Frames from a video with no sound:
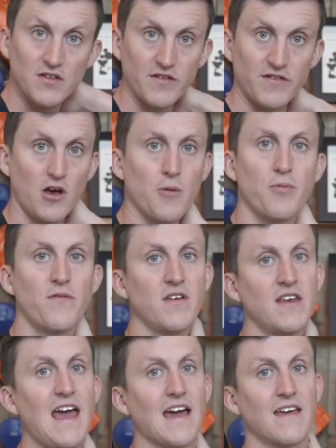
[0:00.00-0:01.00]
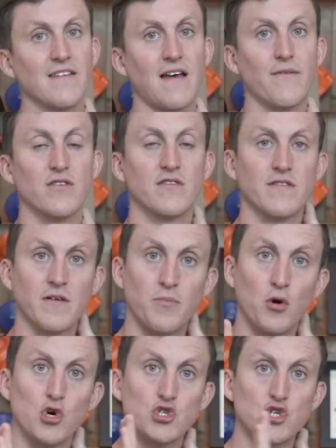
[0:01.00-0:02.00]
the top of your neck is having to
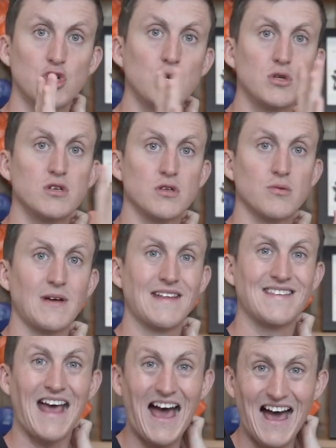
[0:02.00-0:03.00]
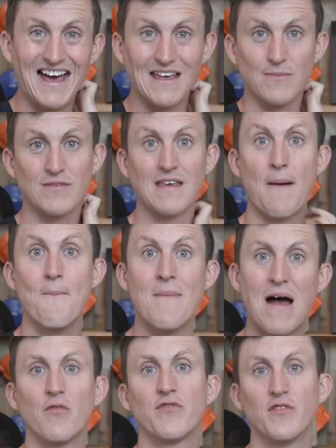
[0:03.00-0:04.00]
support 2 to 3 times the
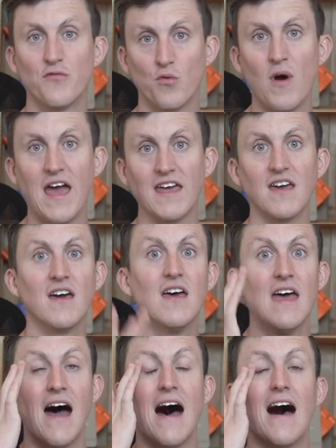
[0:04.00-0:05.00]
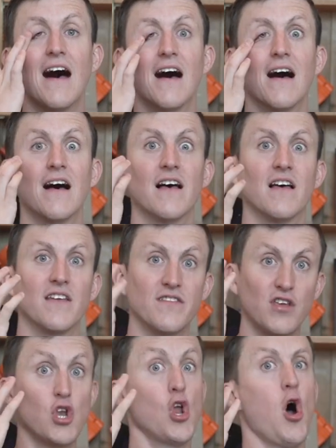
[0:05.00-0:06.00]
amount of weight as
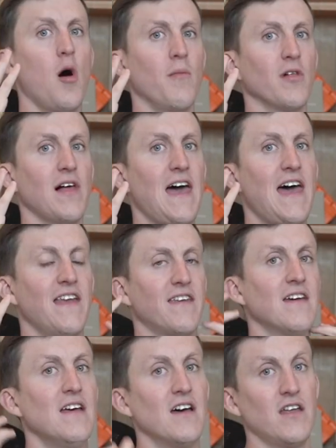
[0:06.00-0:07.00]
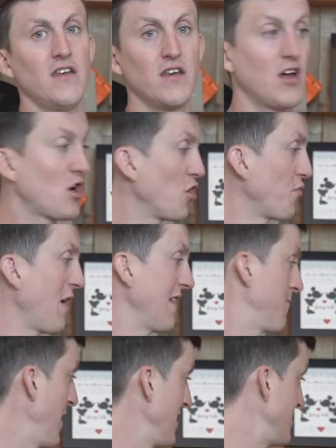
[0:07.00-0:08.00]
your normal head. And a good way
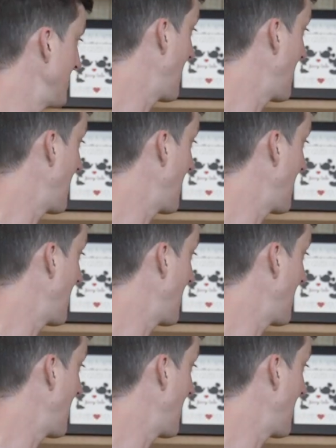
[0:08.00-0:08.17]
to picture